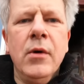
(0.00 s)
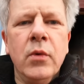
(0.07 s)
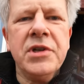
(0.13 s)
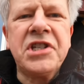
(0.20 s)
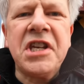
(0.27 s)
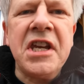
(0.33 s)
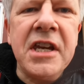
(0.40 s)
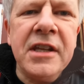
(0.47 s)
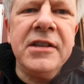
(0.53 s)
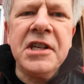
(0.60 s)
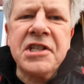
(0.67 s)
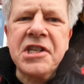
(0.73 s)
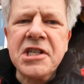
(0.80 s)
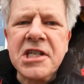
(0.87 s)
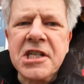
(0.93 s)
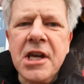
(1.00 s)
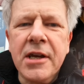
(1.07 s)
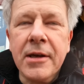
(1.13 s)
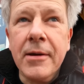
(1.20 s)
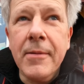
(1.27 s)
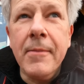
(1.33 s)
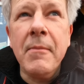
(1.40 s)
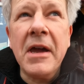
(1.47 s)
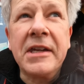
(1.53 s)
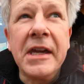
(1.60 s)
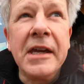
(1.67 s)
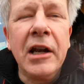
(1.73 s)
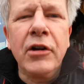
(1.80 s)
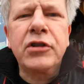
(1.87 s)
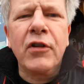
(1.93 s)
We see this is
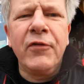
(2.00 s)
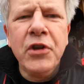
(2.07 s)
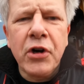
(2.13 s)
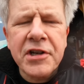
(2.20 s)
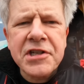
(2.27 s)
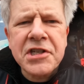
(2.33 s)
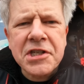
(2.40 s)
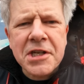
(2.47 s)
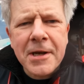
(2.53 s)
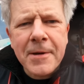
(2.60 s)
making a lot of noise,